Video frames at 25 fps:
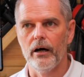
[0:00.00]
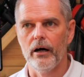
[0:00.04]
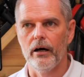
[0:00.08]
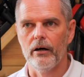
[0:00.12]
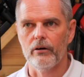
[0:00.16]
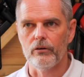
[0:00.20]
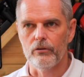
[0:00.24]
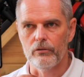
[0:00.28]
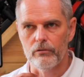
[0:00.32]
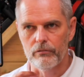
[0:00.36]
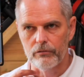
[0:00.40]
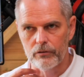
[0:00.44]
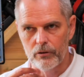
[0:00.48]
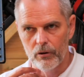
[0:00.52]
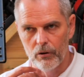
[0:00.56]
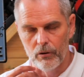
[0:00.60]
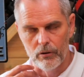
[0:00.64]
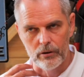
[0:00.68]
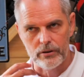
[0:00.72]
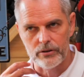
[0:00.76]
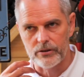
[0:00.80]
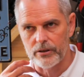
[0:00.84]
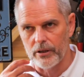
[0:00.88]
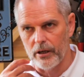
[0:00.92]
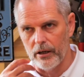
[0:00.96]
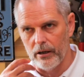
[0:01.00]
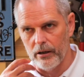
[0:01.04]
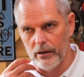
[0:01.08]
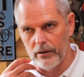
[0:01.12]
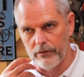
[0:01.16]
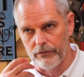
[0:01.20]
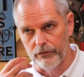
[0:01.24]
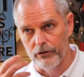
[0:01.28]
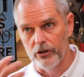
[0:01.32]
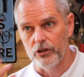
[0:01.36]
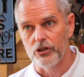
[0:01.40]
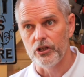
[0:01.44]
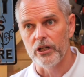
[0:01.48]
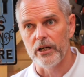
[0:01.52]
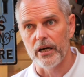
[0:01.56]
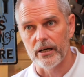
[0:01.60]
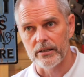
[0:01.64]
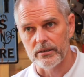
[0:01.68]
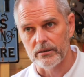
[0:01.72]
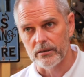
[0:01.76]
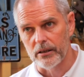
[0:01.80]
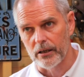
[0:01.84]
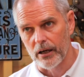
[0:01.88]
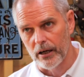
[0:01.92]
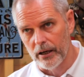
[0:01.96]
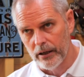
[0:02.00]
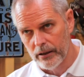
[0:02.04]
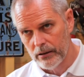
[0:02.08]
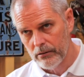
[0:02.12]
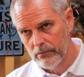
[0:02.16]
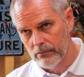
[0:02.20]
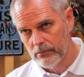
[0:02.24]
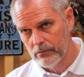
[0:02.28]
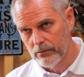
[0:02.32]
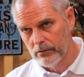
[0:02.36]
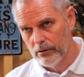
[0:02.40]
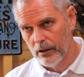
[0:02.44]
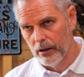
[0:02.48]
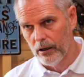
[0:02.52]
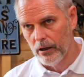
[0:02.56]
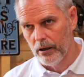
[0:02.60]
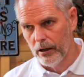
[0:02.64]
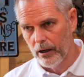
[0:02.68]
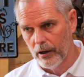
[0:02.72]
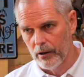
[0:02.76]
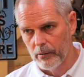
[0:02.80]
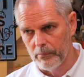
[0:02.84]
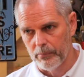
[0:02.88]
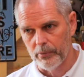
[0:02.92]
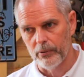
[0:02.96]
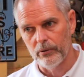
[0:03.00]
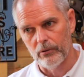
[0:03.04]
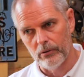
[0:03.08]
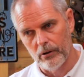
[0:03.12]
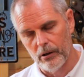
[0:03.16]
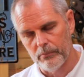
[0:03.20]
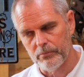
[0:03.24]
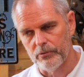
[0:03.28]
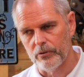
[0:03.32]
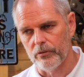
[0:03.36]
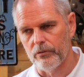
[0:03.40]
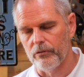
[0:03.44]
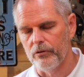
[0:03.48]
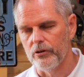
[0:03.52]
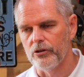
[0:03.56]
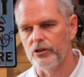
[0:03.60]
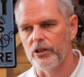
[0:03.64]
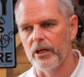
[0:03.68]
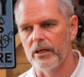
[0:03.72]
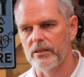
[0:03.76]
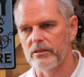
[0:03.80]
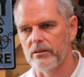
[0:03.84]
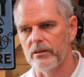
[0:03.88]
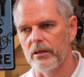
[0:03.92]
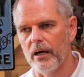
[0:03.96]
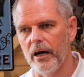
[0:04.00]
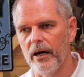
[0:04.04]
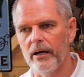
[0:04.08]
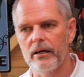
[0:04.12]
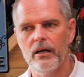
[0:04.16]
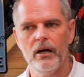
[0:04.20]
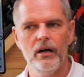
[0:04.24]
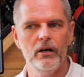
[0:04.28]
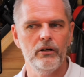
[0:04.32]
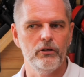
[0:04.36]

You've got 3G SDI output, or up to 3G SDI.